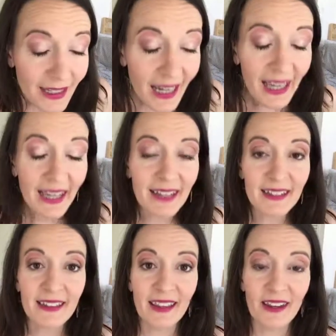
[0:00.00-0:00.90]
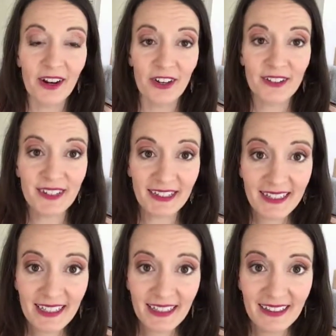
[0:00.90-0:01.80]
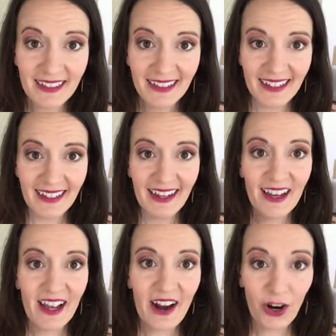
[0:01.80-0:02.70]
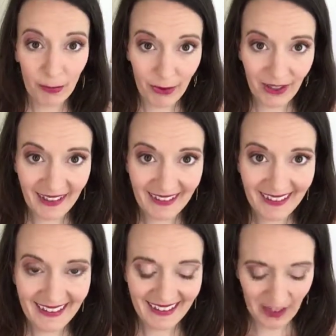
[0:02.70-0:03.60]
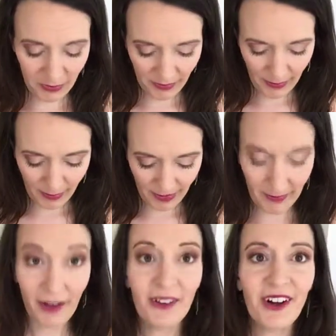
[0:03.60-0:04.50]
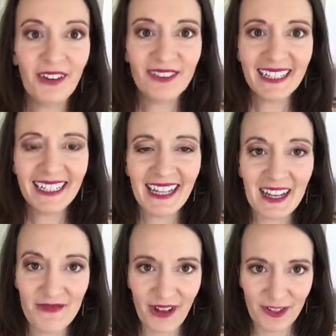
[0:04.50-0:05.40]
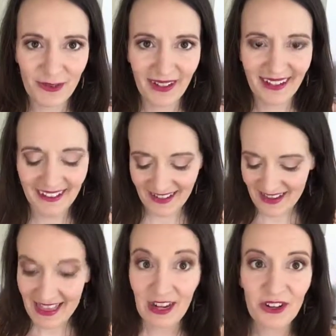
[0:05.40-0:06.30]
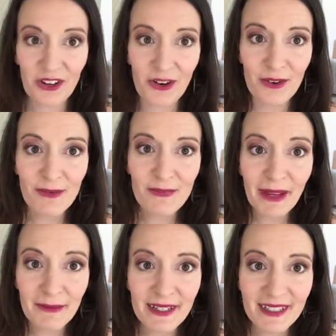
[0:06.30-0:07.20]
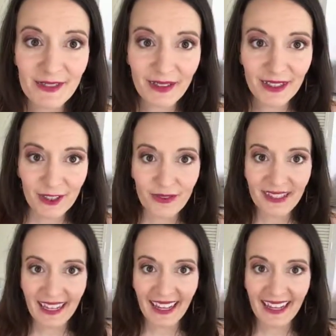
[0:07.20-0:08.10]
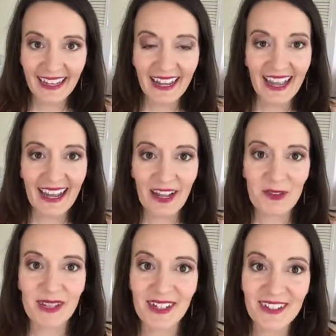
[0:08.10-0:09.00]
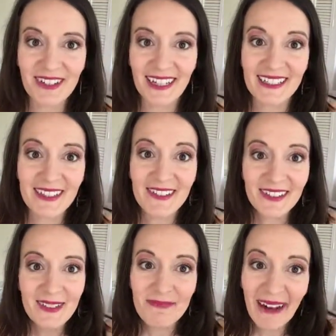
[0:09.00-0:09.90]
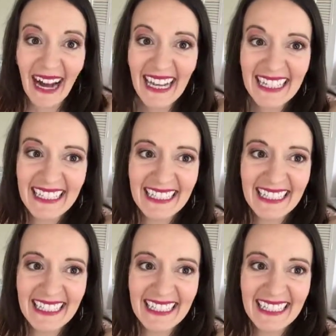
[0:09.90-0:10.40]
And they are sexy, heartbroken, I'm going to remember them now, confident, and infatuated. There you go. Pigments, a fun look for the day, and I will talk to you guys soon. Bye.